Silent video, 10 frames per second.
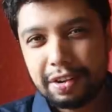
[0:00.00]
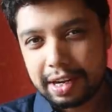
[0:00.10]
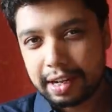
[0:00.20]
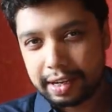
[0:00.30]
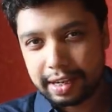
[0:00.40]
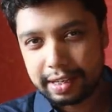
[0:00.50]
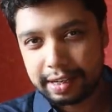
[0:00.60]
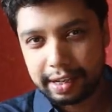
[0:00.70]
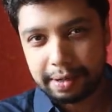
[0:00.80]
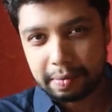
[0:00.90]
Even until
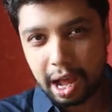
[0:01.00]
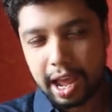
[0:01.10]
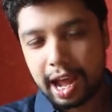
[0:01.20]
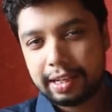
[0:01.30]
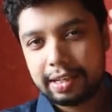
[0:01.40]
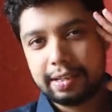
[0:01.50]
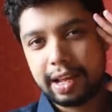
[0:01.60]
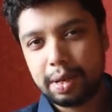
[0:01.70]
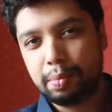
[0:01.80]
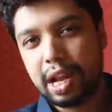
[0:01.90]
recently, I had this
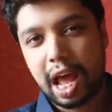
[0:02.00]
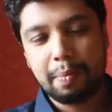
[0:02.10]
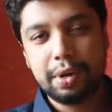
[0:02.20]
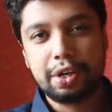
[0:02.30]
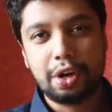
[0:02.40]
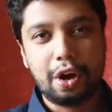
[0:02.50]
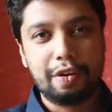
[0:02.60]
terrible habit